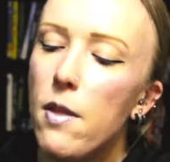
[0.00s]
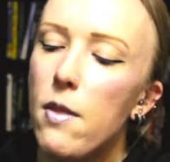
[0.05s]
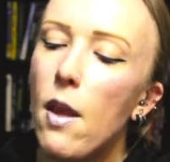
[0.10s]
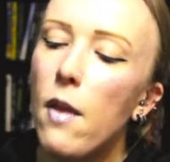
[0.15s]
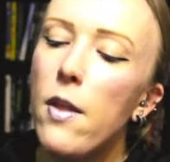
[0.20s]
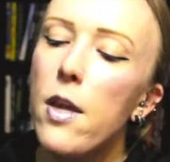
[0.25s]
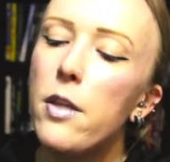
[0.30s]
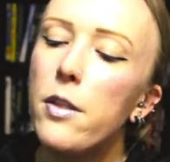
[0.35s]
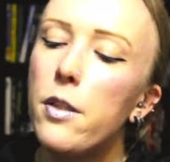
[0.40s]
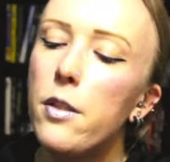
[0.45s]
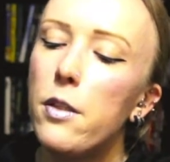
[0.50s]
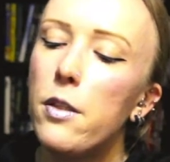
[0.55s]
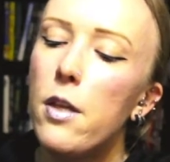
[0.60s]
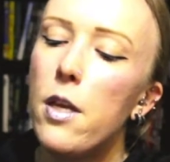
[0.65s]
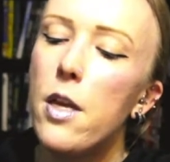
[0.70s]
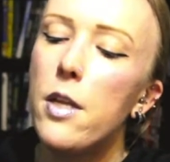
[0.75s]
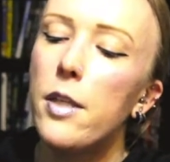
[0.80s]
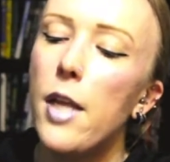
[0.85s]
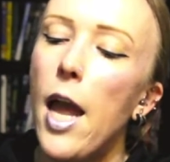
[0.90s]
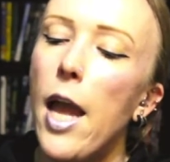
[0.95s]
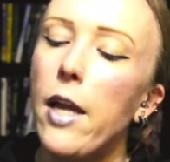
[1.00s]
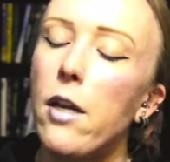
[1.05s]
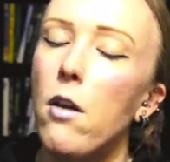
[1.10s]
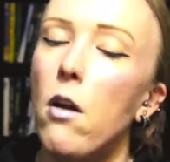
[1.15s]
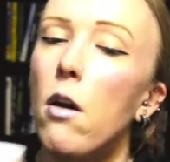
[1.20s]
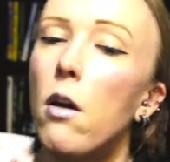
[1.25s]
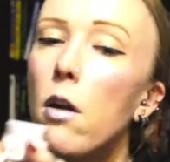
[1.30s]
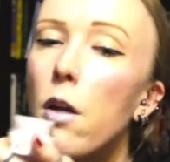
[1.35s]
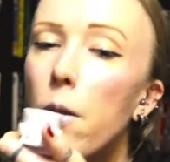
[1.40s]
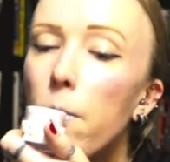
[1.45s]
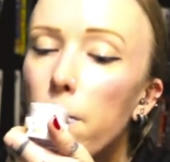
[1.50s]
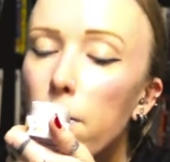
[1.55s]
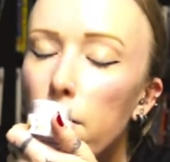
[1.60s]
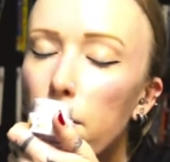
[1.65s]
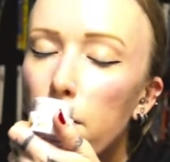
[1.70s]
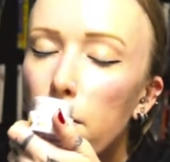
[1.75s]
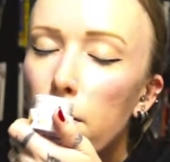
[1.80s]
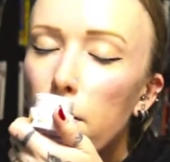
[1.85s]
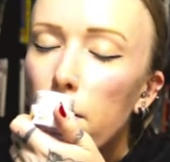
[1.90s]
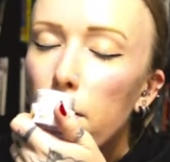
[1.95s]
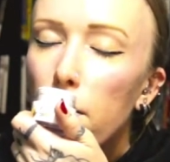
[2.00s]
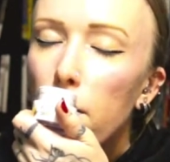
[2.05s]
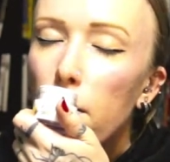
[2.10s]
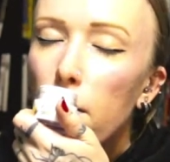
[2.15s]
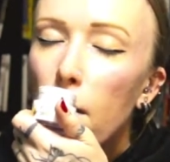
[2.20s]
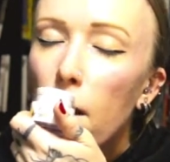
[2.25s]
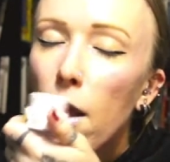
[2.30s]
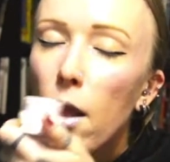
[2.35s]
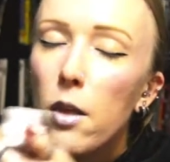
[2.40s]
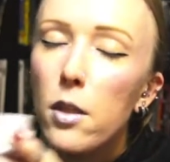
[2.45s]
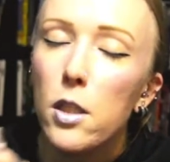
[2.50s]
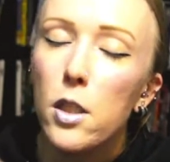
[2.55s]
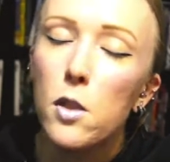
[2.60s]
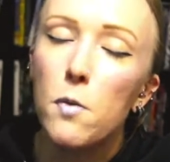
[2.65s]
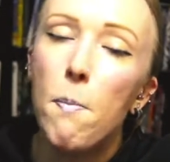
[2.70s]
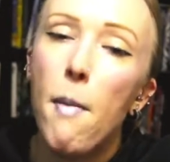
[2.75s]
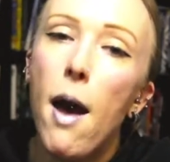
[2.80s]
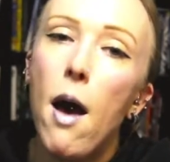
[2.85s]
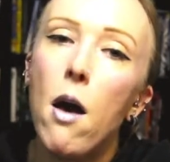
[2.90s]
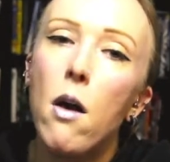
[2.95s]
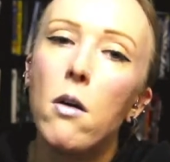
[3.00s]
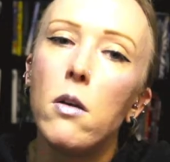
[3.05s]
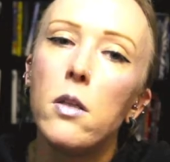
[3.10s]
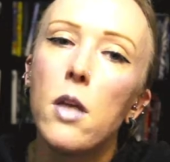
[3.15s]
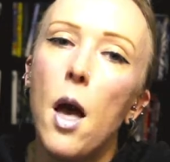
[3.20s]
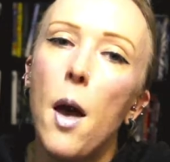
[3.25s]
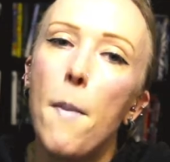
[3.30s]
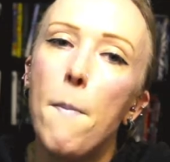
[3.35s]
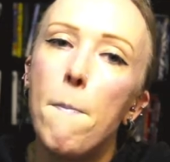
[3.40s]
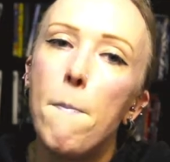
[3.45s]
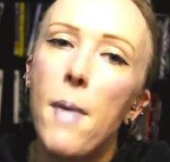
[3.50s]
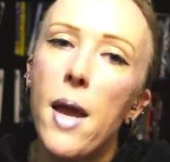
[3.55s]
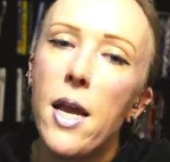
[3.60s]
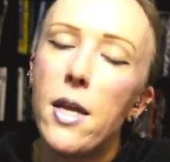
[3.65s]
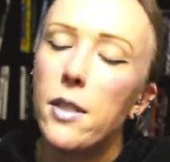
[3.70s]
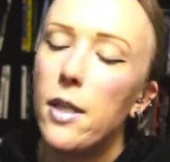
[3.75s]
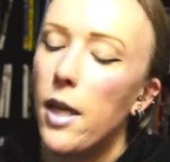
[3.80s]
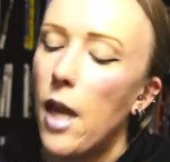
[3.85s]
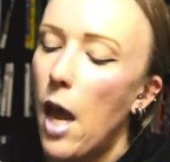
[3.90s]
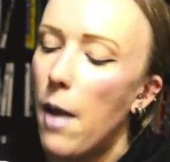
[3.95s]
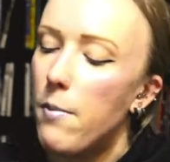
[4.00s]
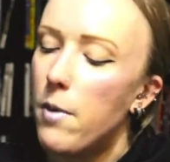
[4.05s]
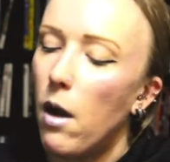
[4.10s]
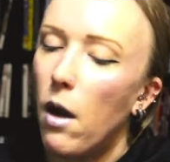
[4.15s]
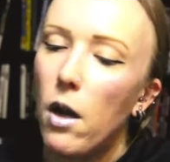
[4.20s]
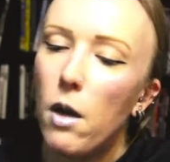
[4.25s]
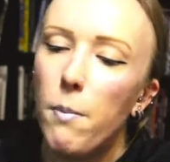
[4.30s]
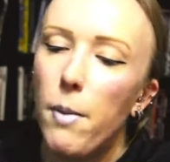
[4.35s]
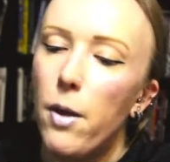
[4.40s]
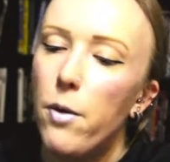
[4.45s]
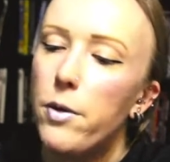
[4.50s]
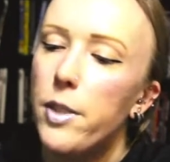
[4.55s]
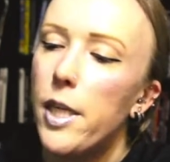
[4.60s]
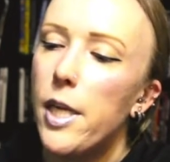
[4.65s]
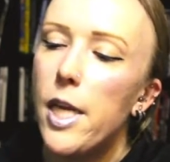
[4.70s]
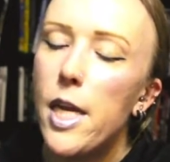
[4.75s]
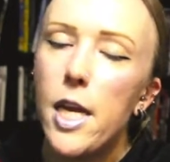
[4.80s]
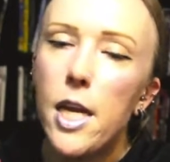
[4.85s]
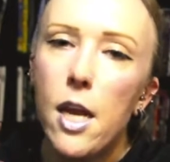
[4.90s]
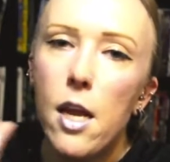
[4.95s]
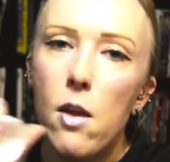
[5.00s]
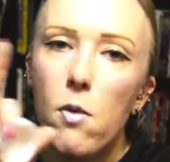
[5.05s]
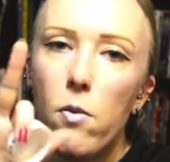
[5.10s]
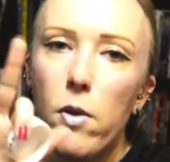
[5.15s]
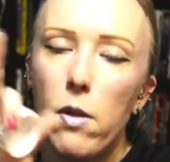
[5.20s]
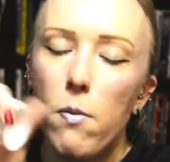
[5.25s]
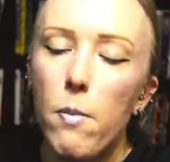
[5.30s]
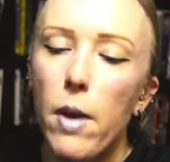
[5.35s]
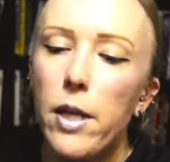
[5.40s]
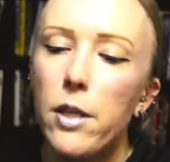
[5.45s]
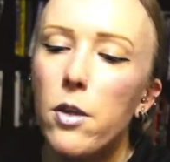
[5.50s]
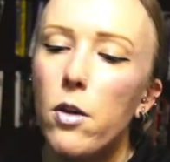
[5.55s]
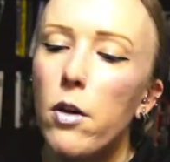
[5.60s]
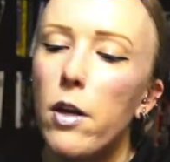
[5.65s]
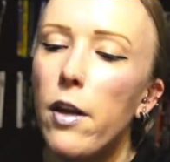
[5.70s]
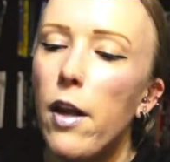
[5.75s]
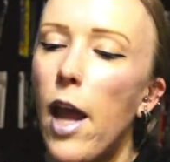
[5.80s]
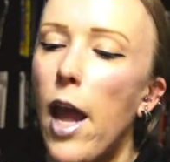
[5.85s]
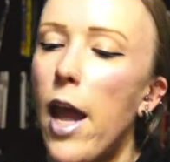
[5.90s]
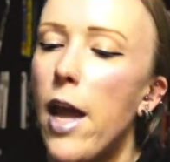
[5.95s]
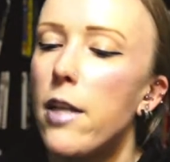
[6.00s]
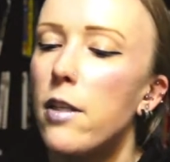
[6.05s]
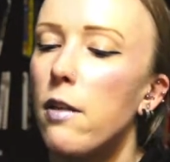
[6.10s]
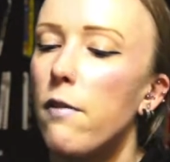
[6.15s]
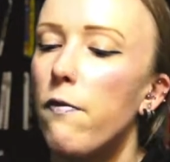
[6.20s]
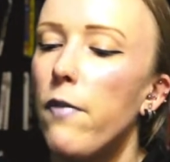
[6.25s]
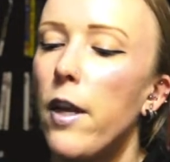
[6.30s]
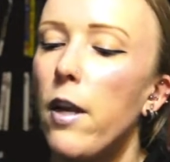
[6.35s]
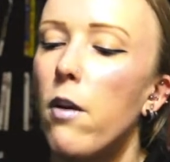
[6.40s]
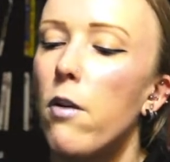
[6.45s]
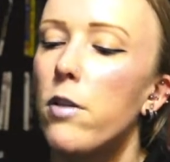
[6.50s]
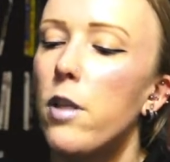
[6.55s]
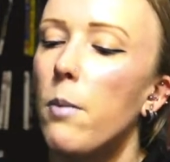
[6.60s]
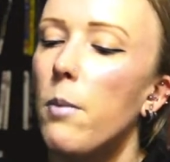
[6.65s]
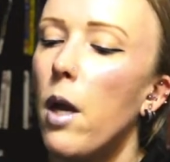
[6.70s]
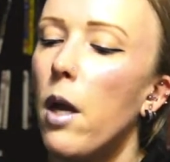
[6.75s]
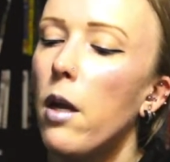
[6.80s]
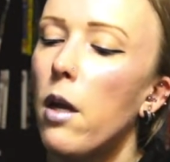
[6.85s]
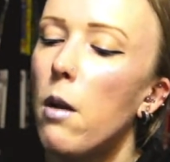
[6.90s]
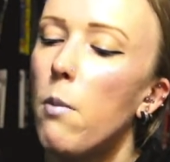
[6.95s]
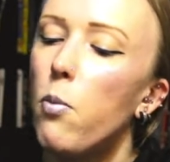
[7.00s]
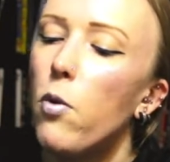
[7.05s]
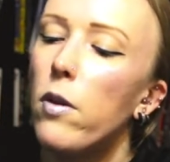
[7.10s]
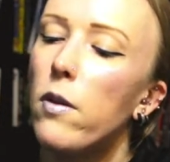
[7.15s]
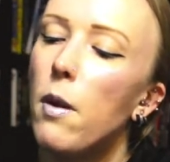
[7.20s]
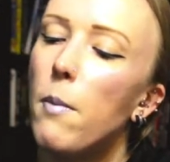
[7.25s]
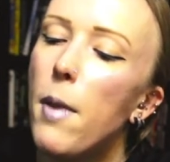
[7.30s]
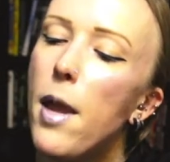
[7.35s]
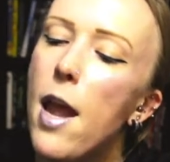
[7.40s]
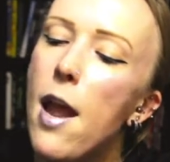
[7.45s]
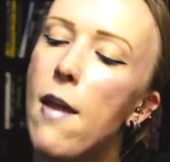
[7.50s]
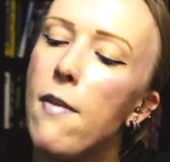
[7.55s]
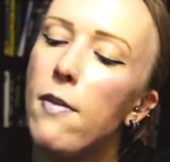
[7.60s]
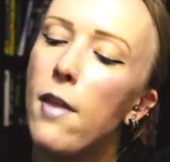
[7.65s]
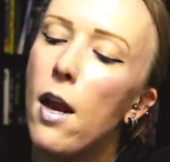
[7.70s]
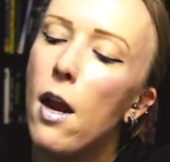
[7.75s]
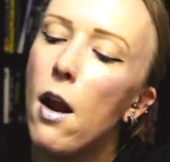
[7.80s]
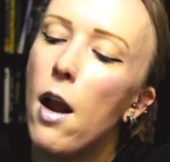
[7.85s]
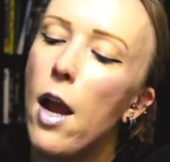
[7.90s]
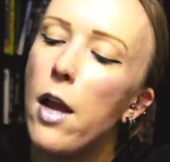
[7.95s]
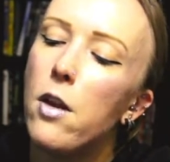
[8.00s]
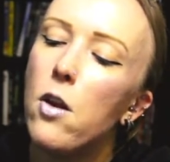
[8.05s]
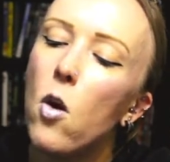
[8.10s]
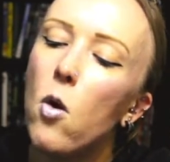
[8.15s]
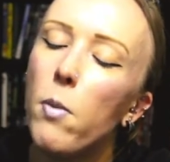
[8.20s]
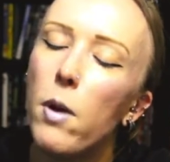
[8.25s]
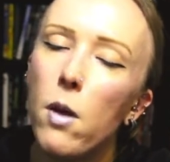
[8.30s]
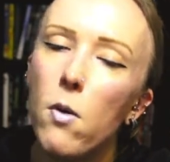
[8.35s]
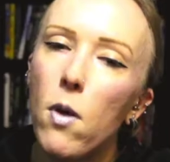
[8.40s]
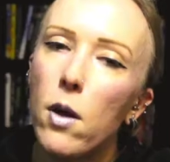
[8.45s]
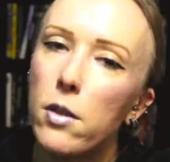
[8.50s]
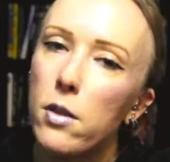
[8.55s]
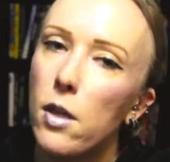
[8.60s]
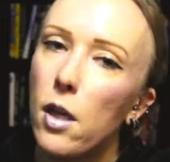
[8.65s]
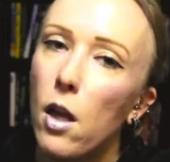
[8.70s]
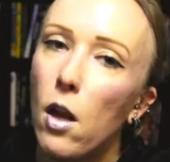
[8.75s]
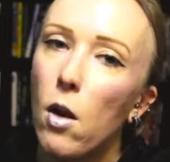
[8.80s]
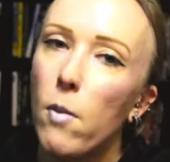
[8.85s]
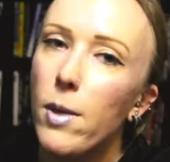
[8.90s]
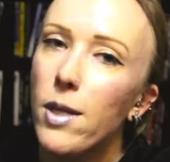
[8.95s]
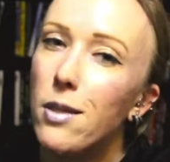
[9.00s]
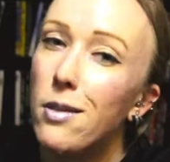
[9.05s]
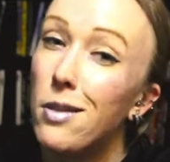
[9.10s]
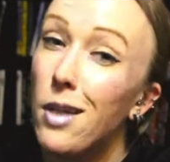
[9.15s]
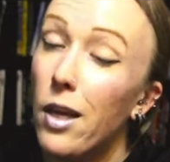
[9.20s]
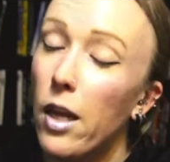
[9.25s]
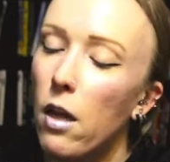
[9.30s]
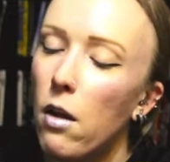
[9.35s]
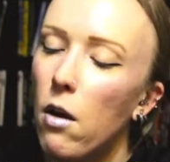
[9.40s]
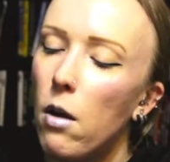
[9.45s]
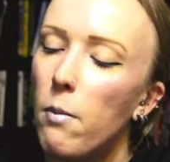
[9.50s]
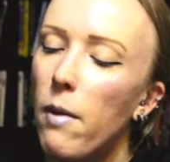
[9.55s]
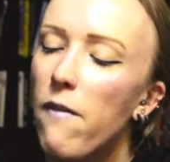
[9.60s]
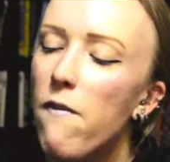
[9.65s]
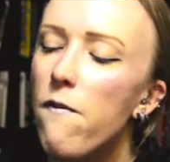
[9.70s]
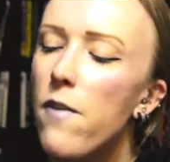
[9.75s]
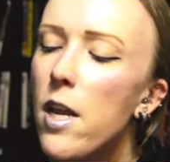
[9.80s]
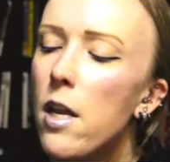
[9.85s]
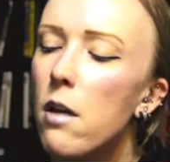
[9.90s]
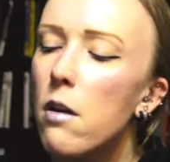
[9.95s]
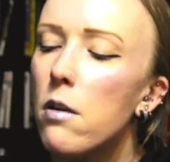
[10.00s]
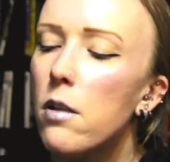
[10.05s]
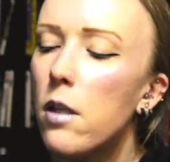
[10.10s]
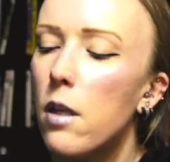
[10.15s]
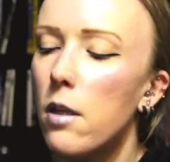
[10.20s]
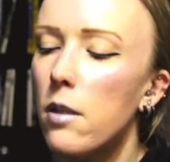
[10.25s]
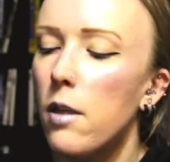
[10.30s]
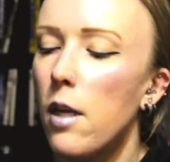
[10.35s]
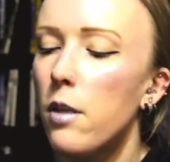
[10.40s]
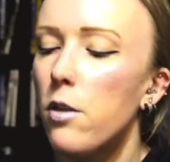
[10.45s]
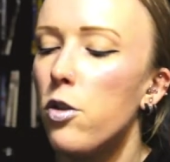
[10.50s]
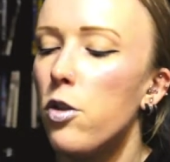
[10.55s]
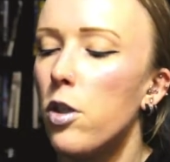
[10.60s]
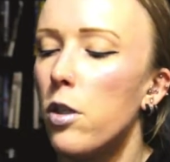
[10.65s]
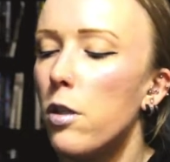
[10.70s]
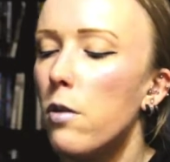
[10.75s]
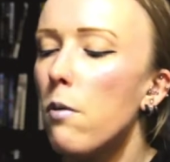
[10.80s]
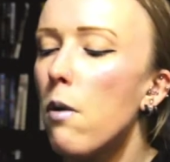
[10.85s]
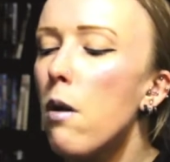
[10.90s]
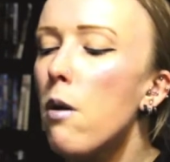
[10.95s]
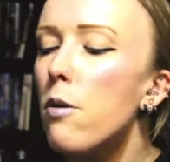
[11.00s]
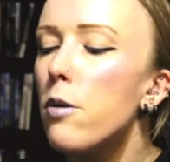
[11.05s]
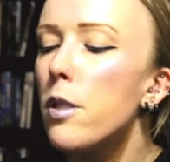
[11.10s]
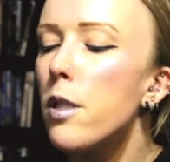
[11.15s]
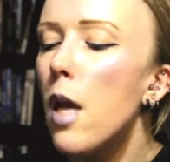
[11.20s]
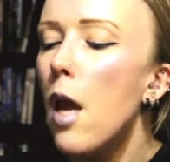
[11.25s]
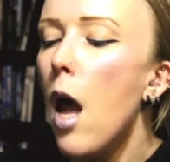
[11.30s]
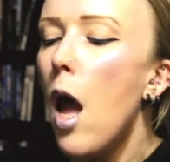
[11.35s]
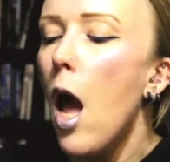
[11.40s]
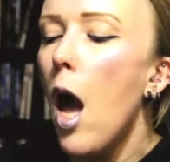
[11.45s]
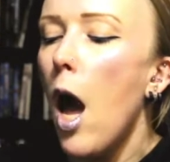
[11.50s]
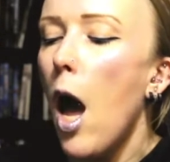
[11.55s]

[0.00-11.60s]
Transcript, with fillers: Now this is eggnog smells amazing. I'm not about to eat it with my dirty hands and fingers. I'm not going to put them in there and nobody wants to hear me sucking on my fingers because that's just gross.